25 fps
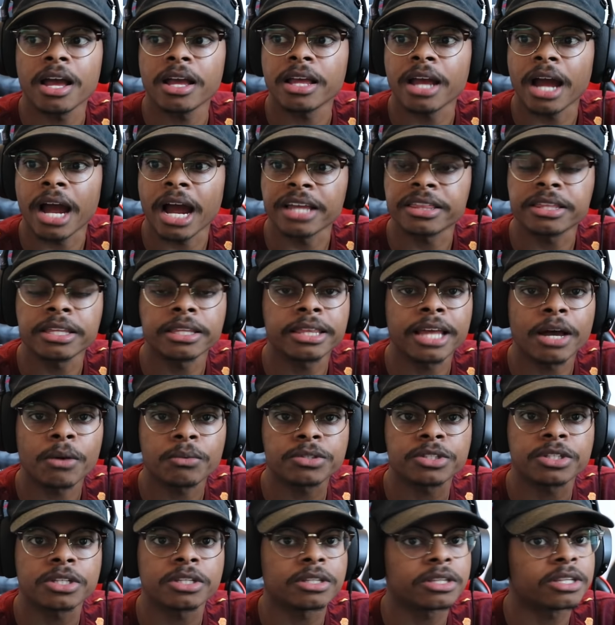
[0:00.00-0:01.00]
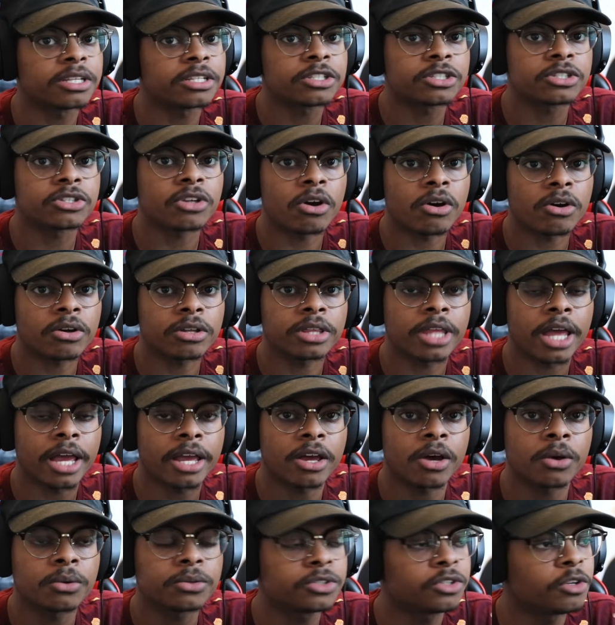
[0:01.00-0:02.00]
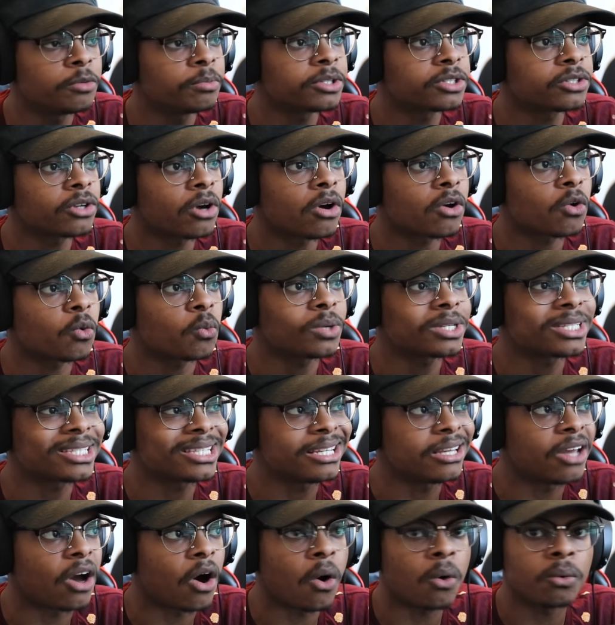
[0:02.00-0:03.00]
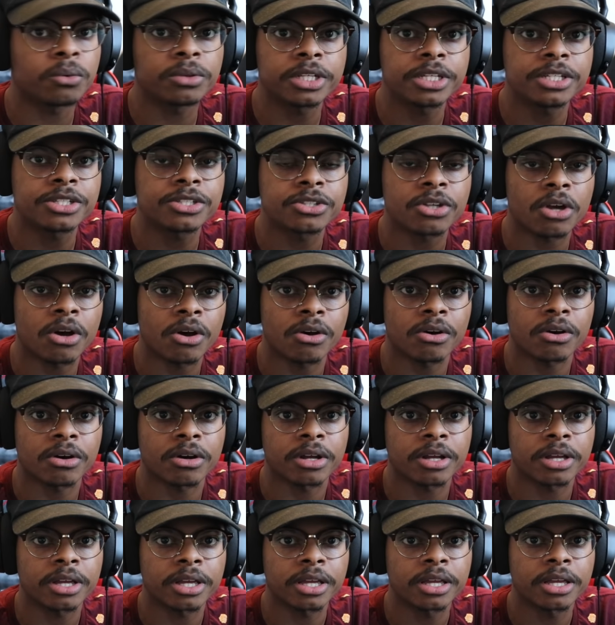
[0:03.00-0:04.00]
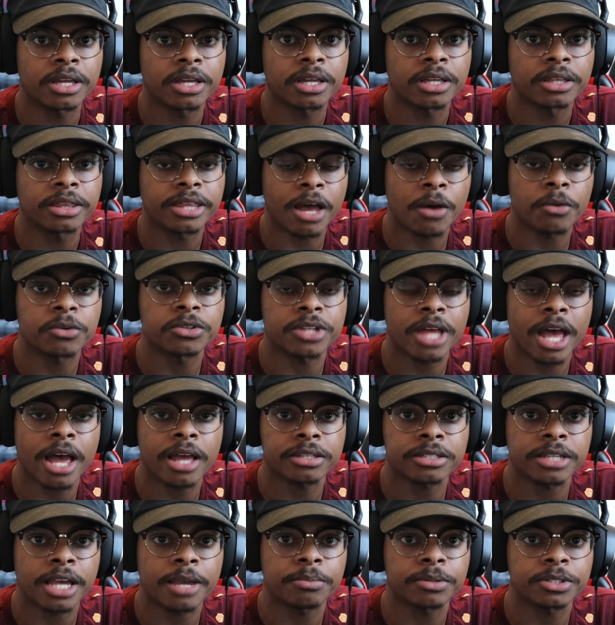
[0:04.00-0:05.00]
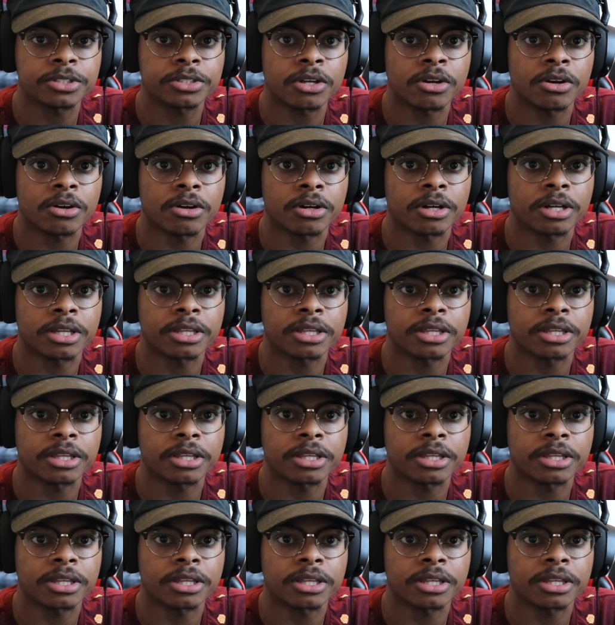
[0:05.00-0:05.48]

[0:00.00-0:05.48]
I think that was the, this song, that Ghost Through song, was the only song that was that type of song.